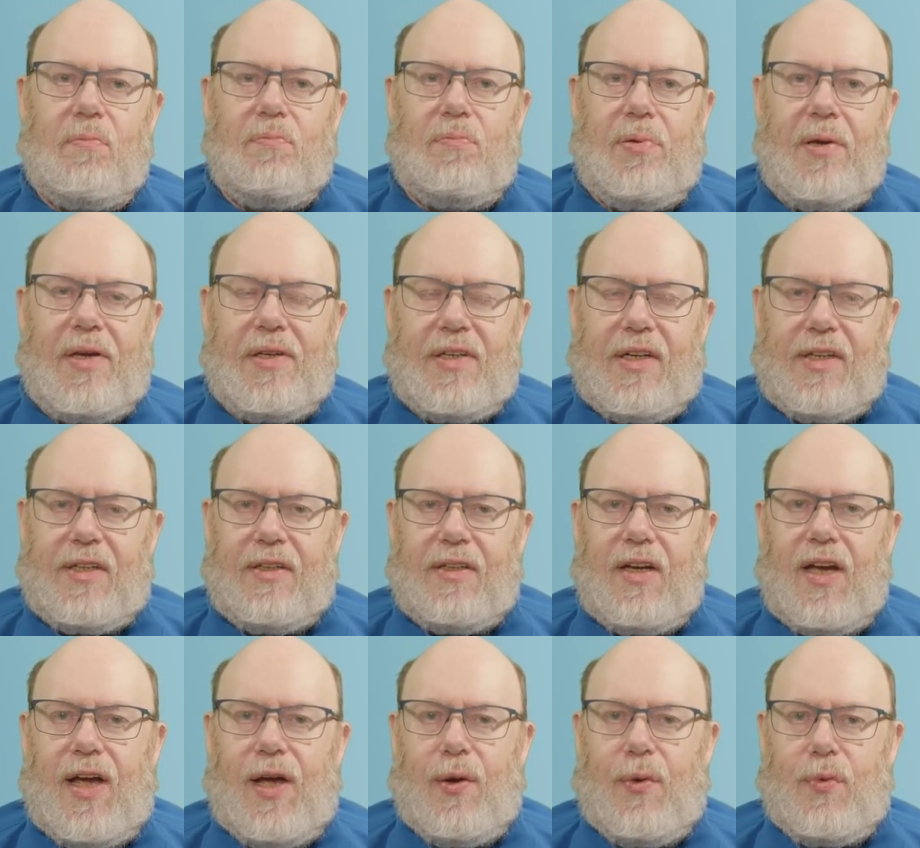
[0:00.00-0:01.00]
pinging
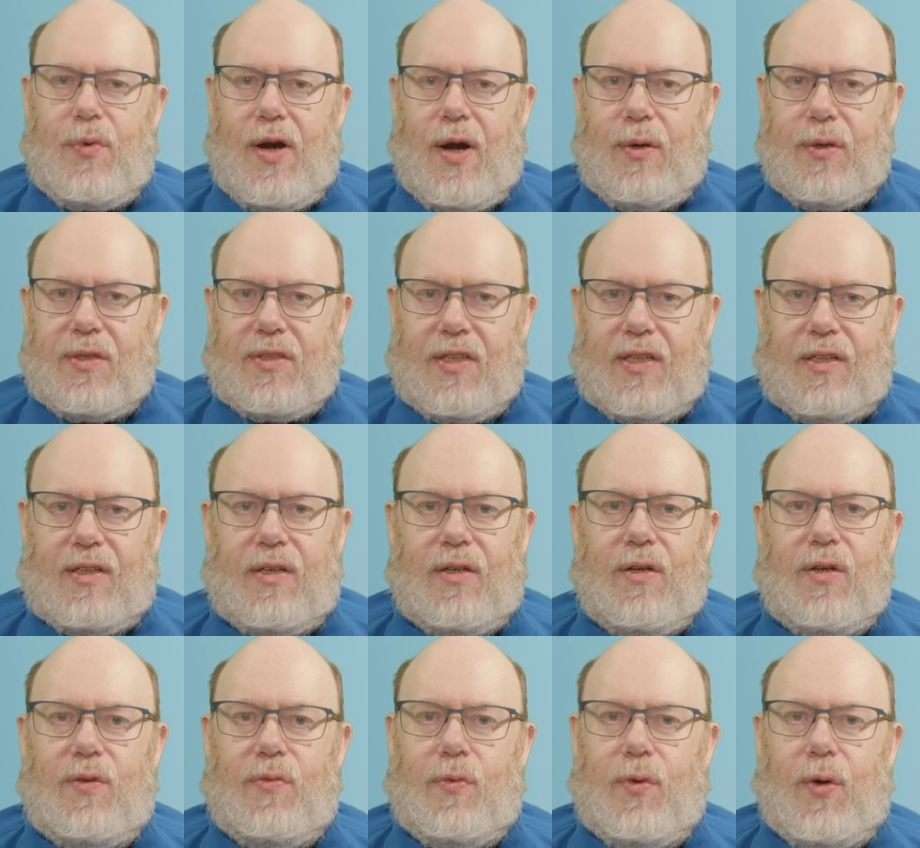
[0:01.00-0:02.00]
a router
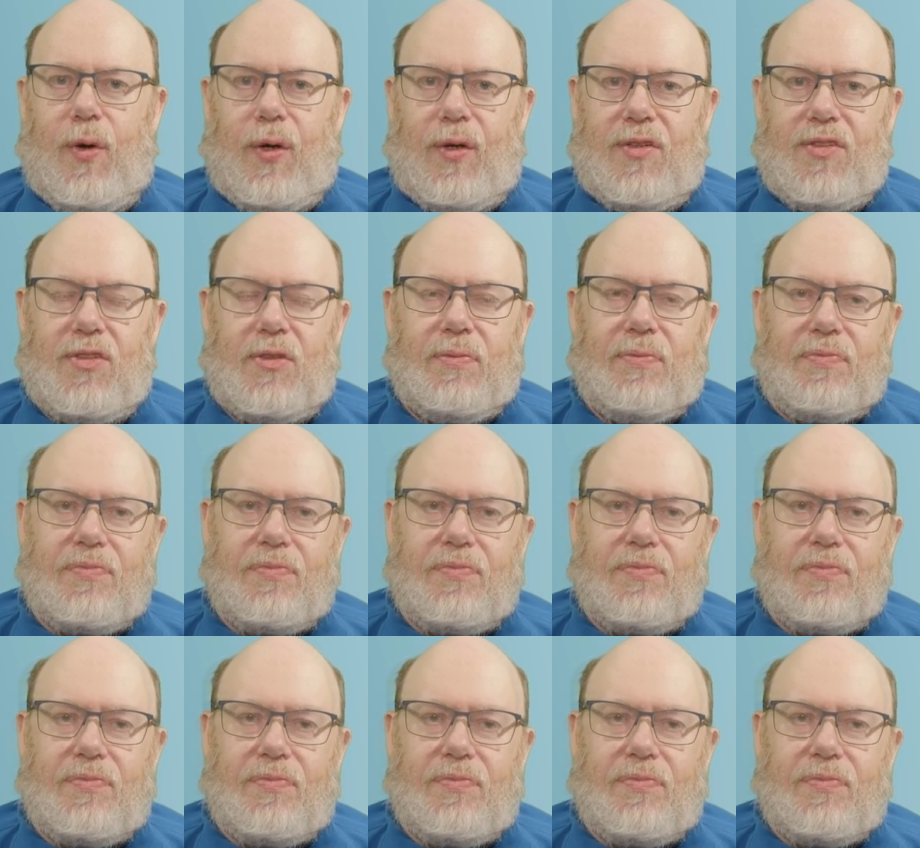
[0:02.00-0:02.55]
works?